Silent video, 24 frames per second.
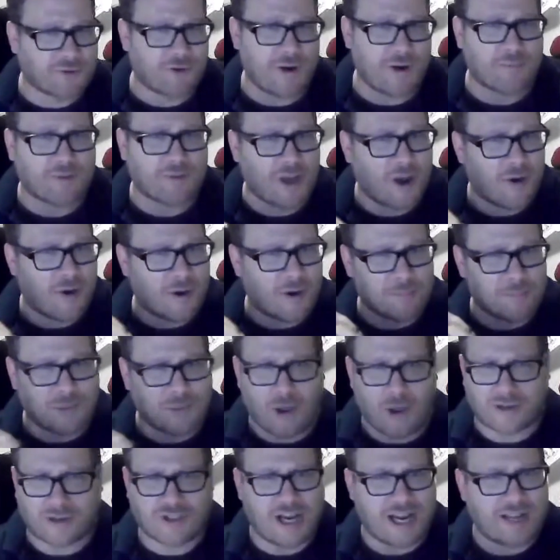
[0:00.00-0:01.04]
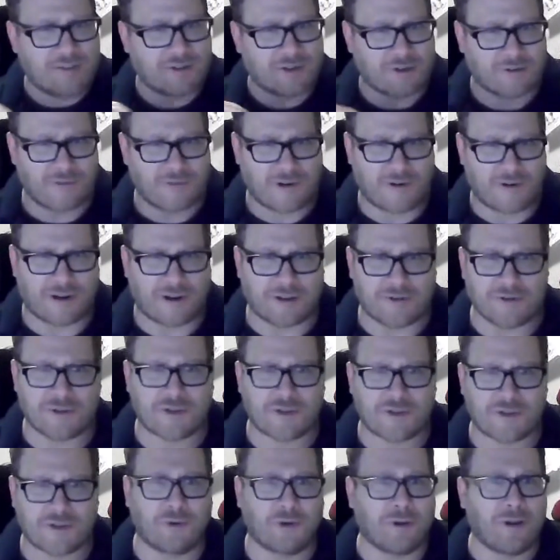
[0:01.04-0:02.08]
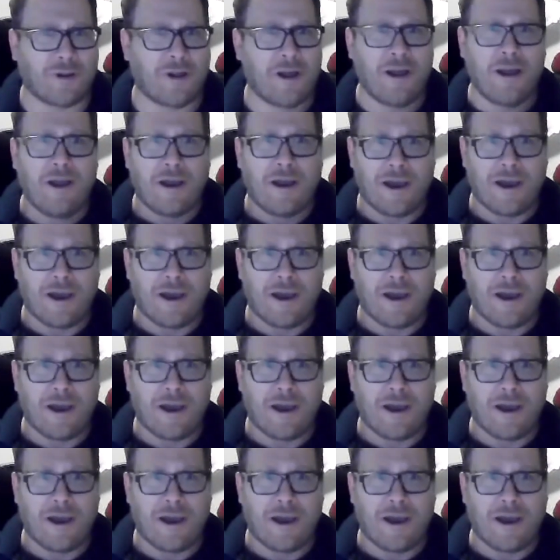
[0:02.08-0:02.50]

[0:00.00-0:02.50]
crypto and blockchain that are very useful,